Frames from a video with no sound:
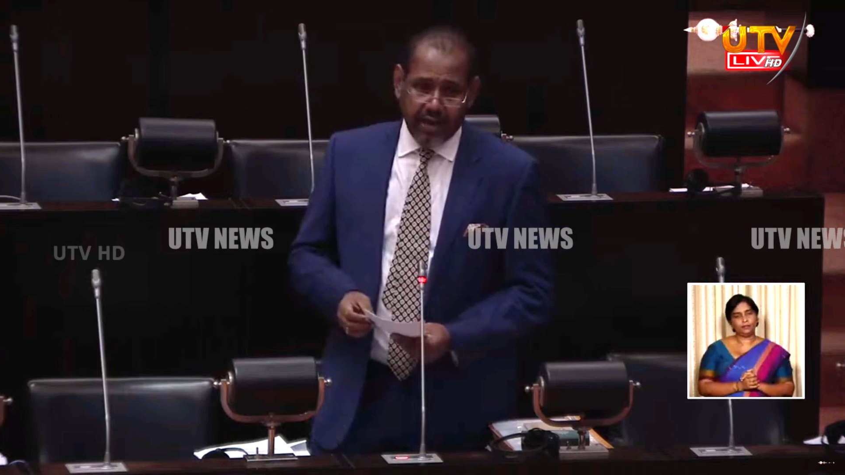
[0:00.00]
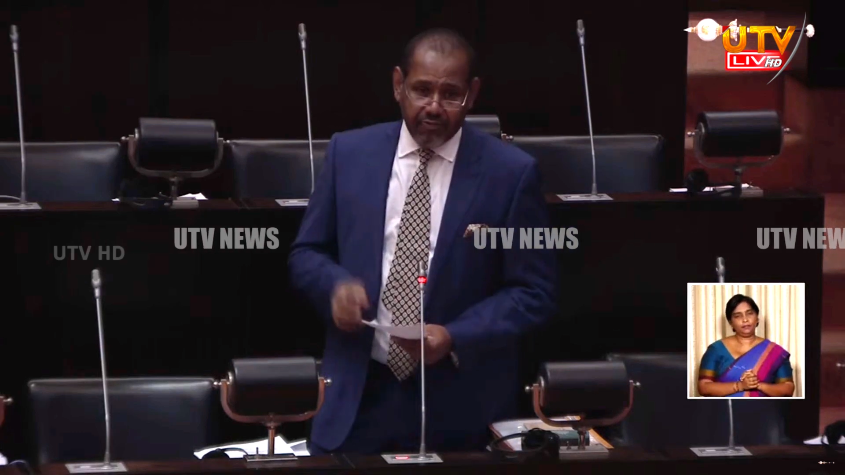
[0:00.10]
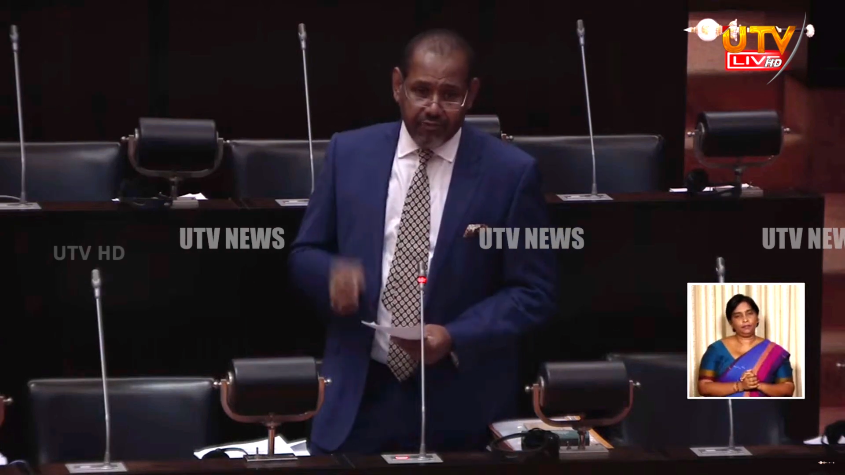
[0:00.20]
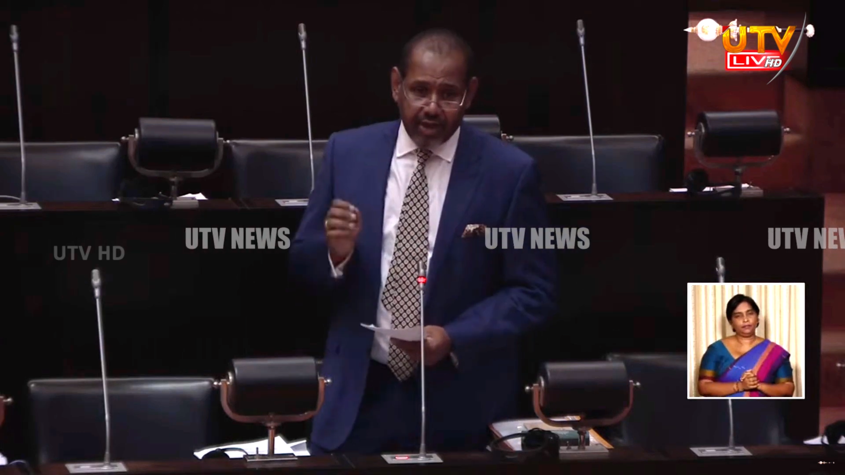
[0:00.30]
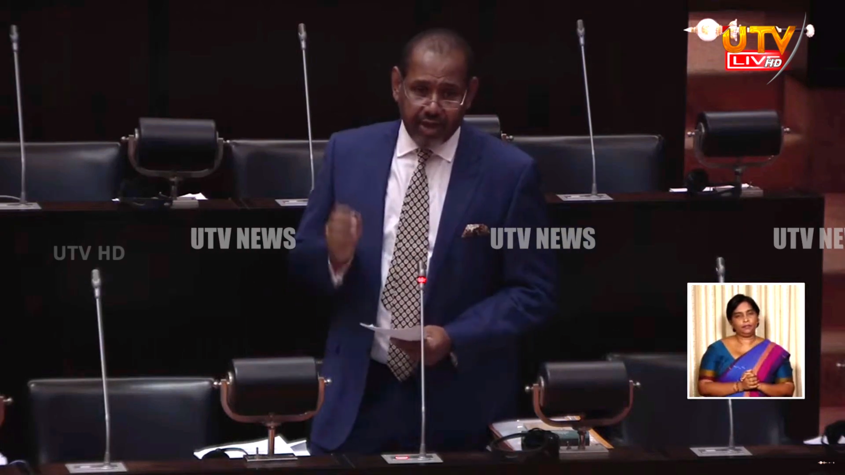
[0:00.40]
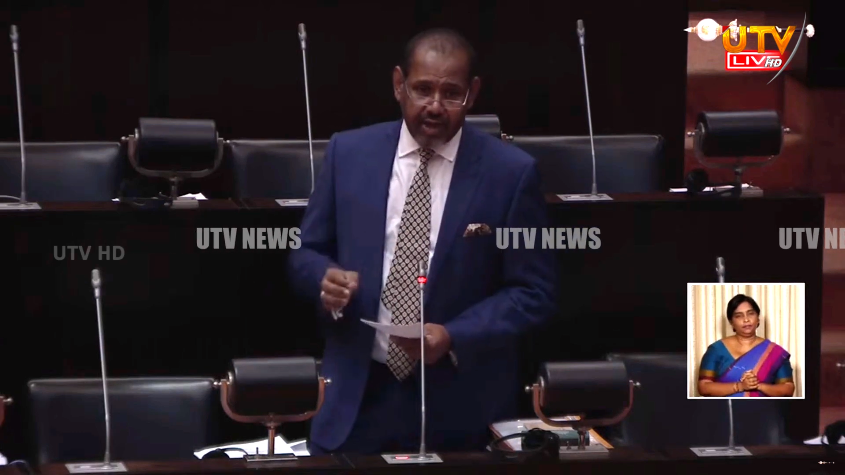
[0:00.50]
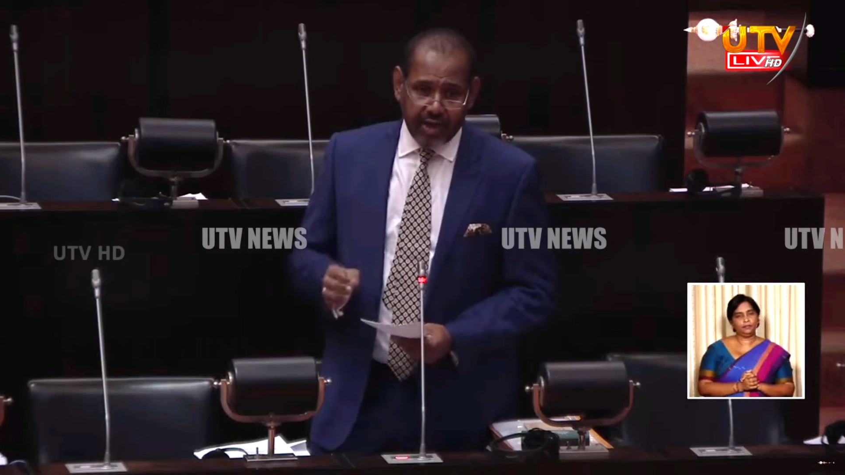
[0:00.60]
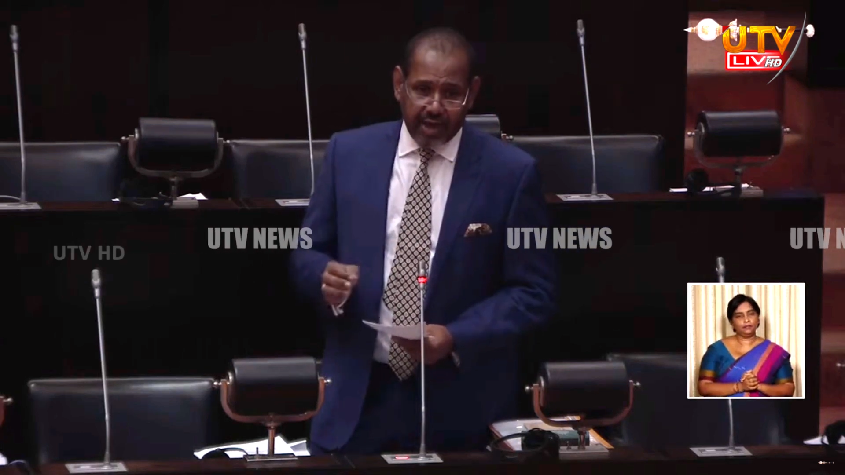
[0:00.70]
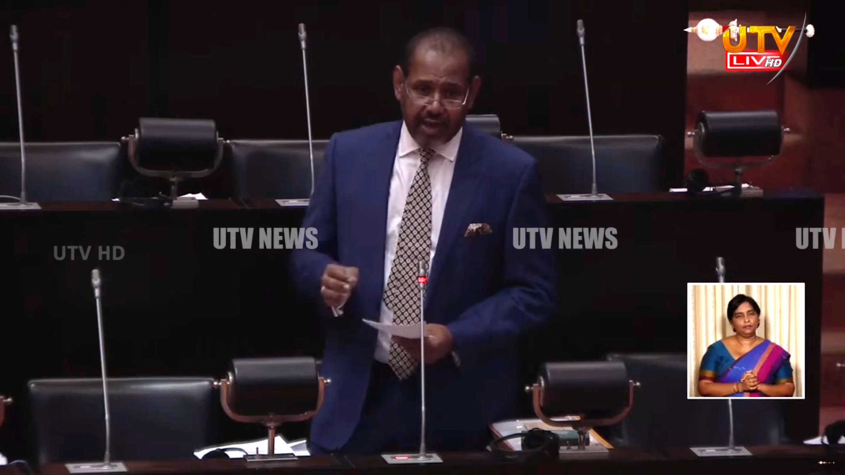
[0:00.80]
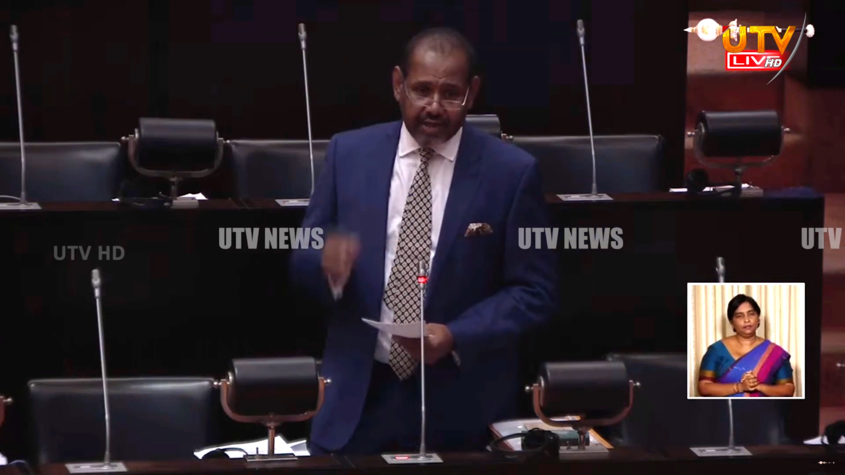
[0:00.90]
every
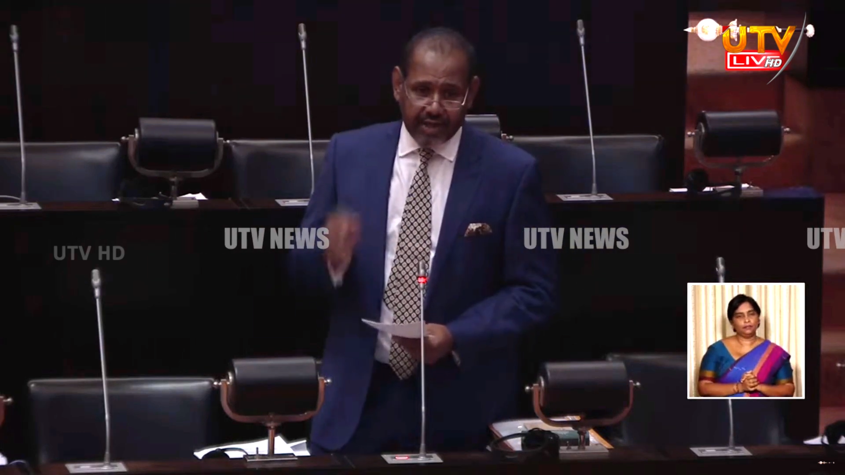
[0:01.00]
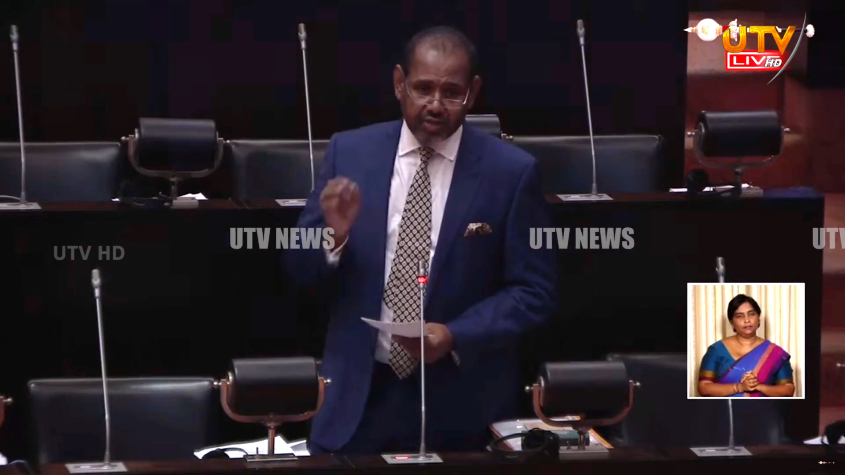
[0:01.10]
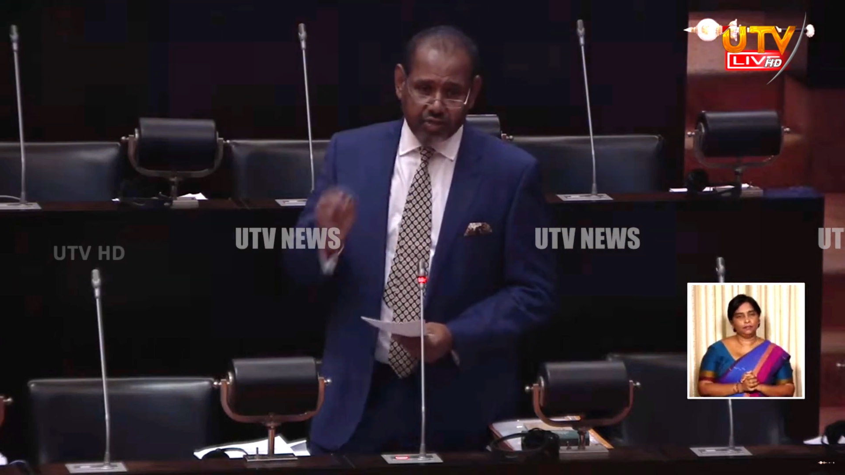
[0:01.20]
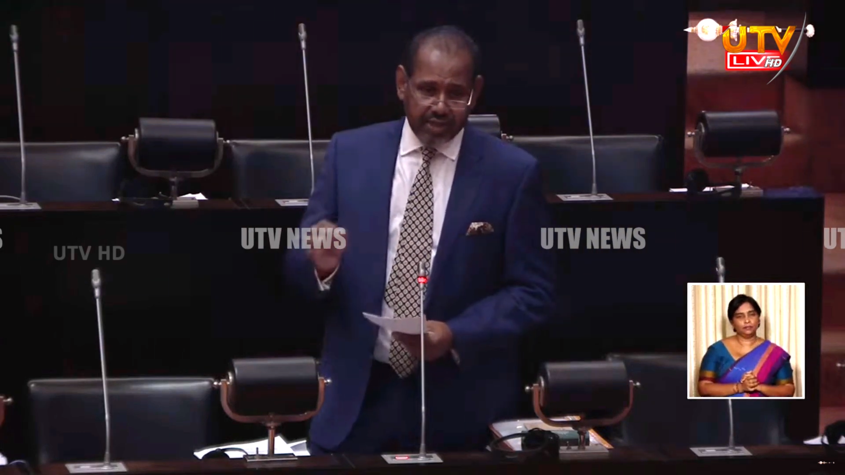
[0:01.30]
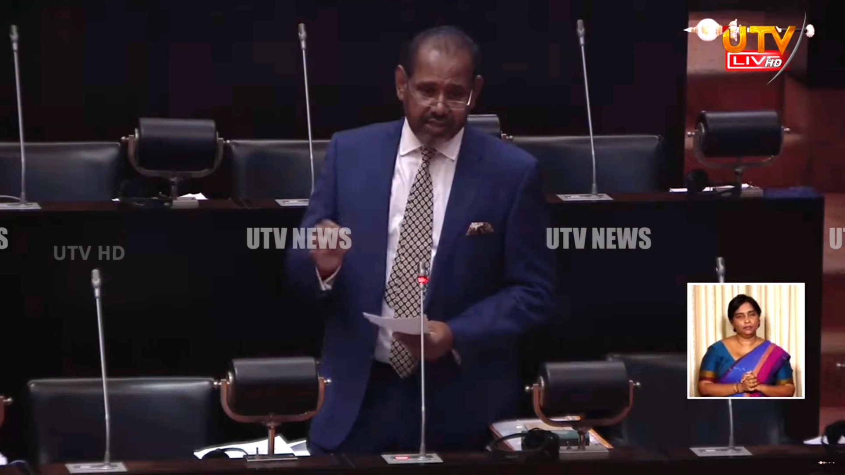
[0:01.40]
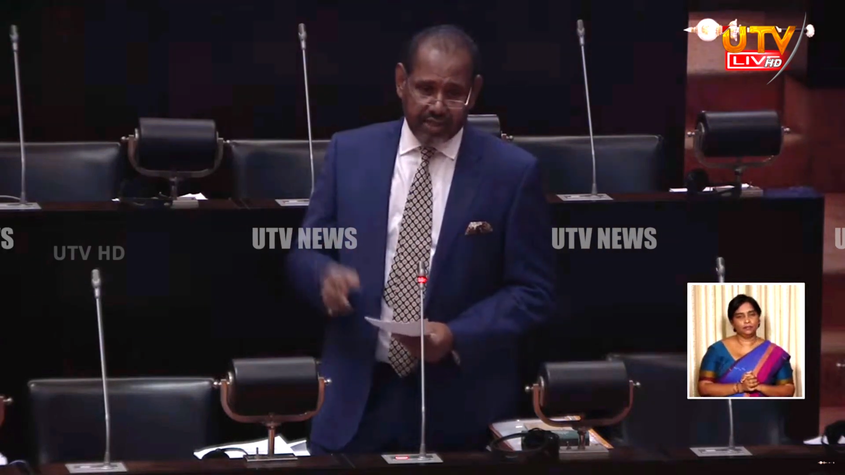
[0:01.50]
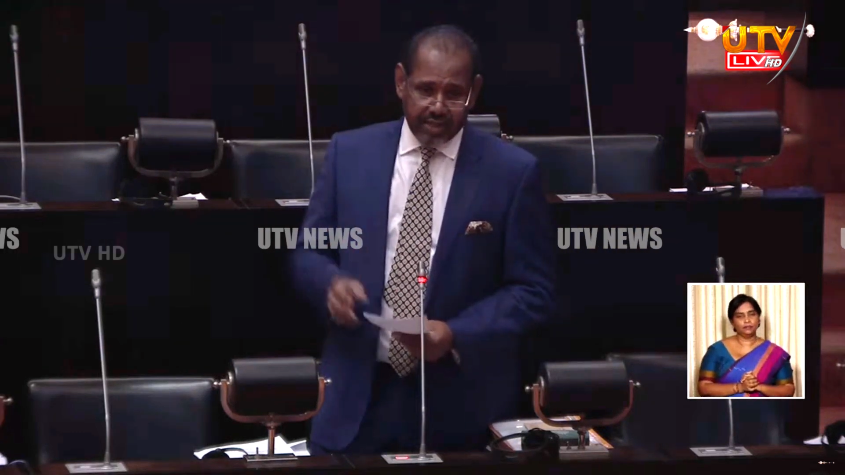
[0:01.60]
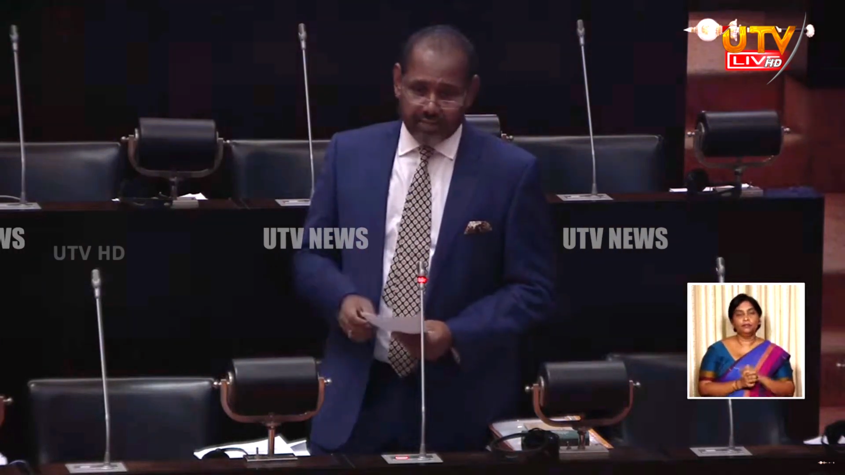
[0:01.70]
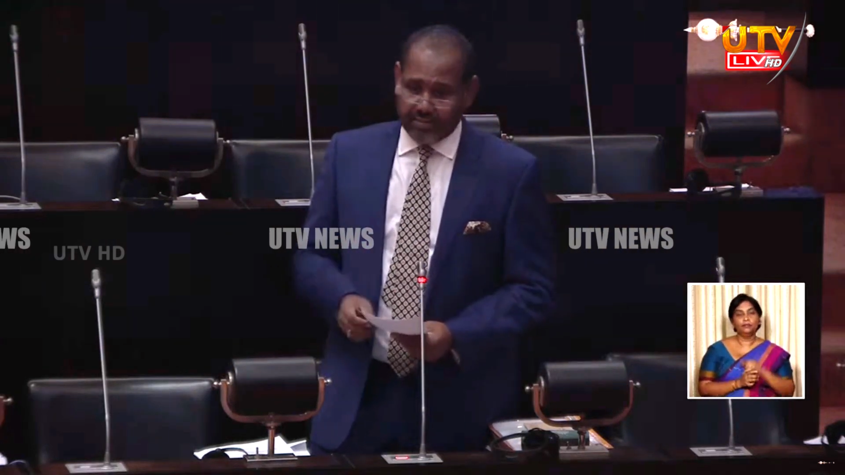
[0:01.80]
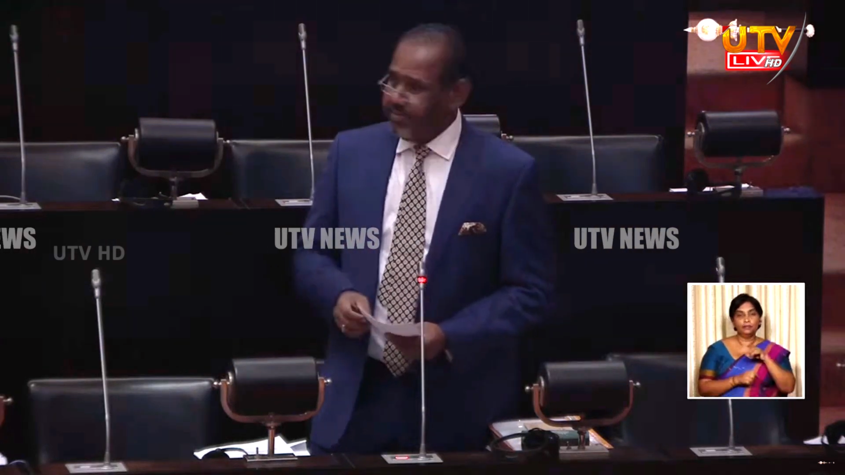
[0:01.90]
year, at least twice a
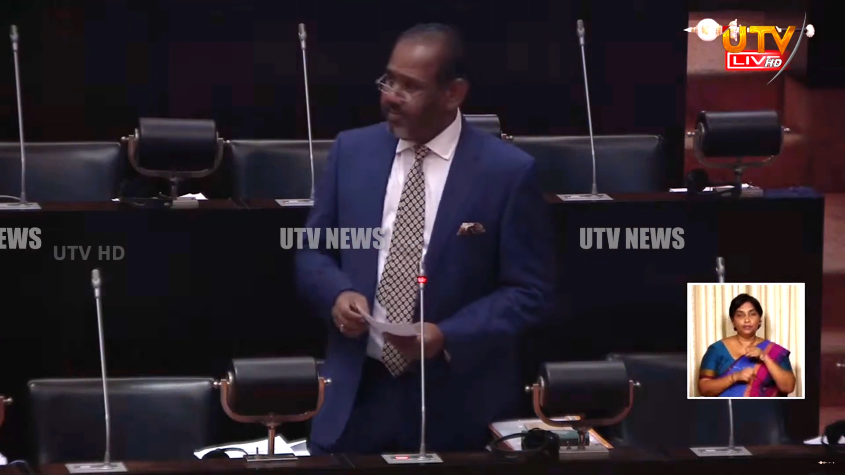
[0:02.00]
year.